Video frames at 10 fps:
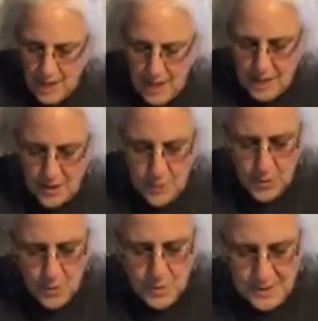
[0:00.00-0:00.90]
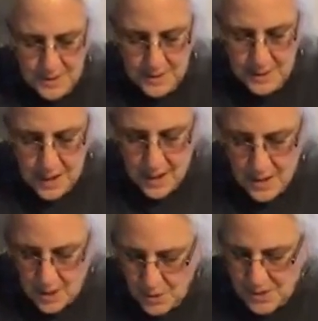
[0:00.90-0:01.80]
in the groups.
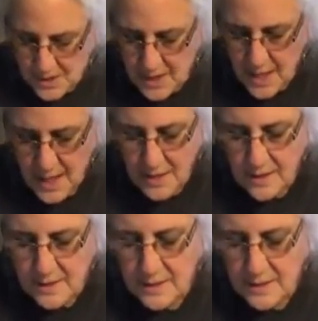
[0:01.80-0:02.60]
Notice again,